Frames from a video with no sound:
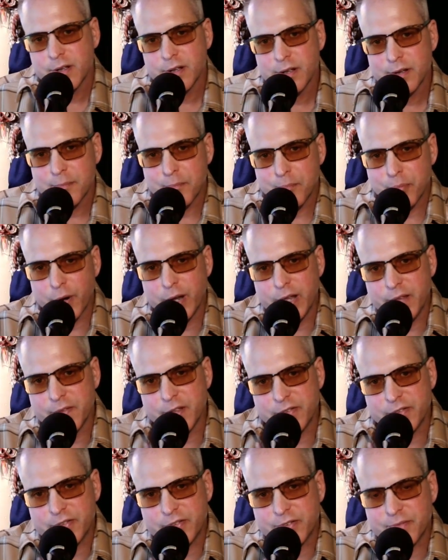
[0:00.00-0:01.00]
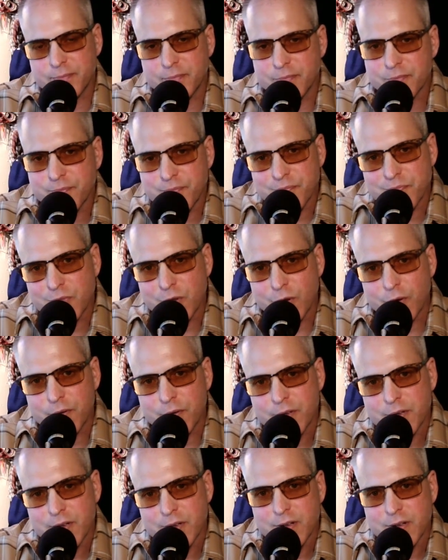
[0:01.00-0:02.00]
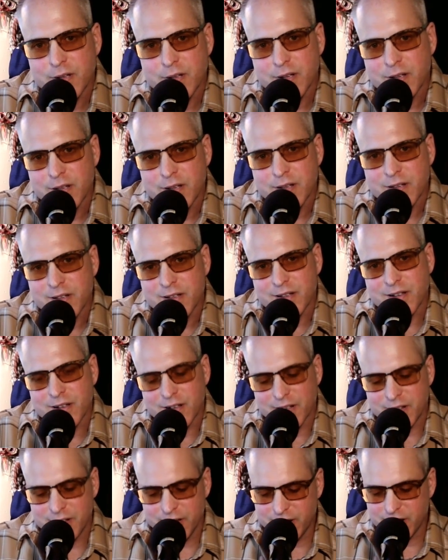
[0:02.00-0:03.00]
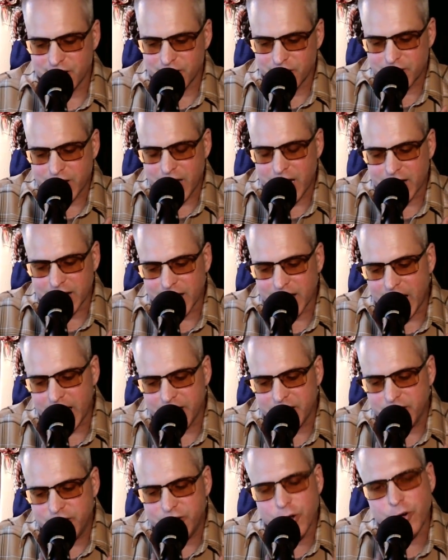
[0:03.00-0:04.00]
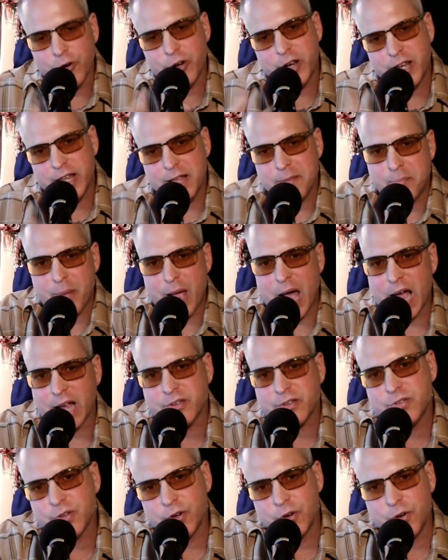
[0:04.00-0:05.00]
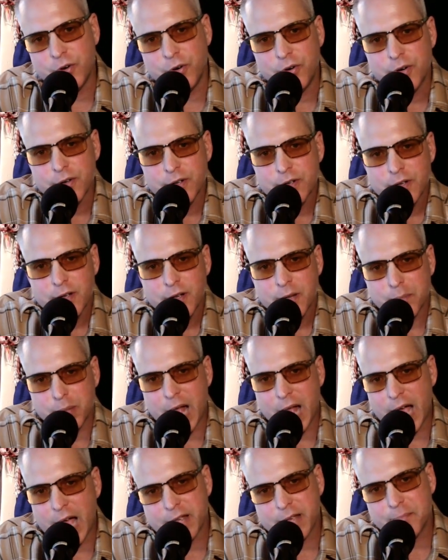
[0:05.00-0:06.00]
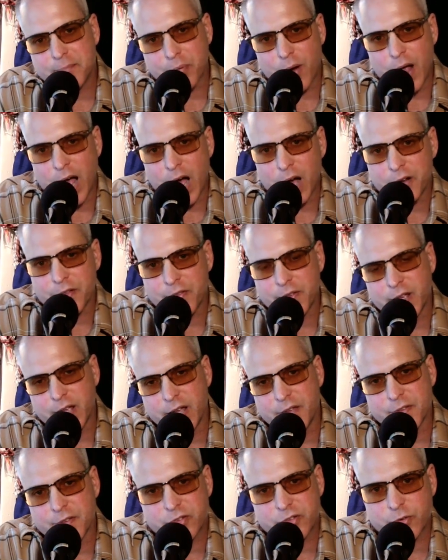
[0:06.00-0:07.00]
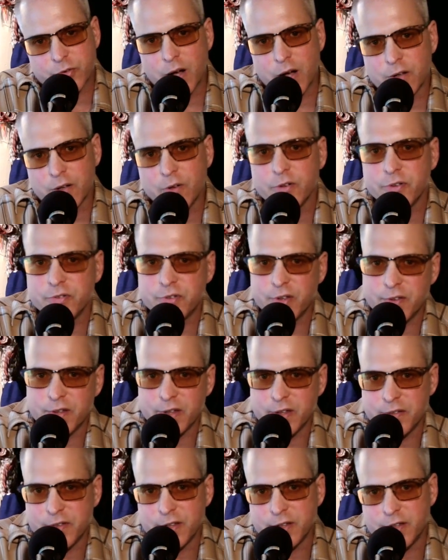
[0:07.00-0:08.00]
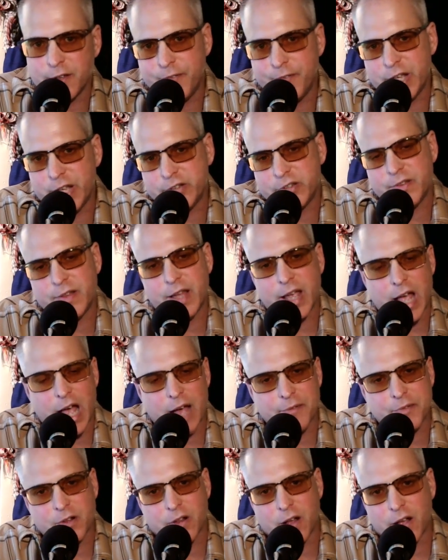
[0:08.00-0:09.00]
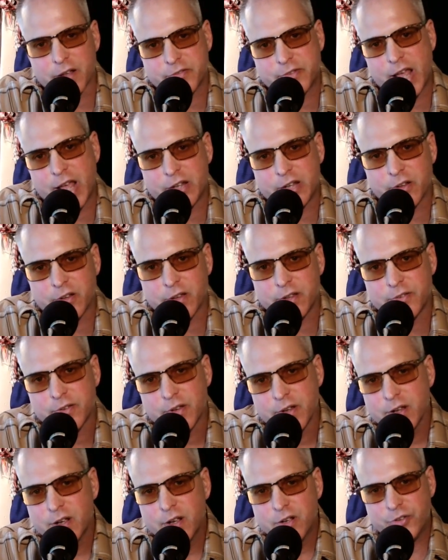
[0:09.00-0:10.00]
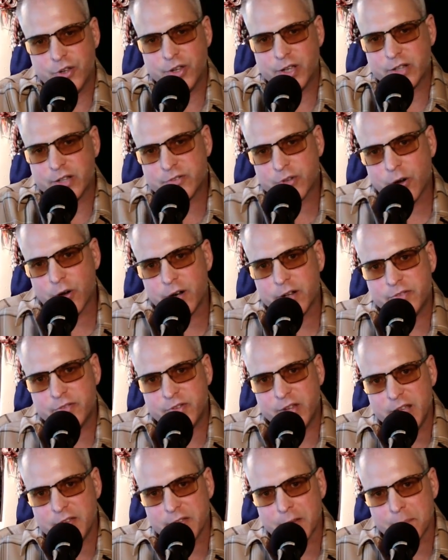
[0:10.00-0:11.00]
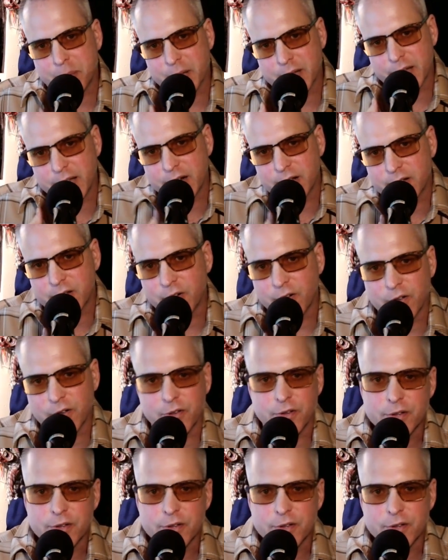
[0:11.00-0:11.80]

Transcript: you know, kind of like unity back to black and brown and the struggles and the division they have in Los Angeles. So you could sort of see the political,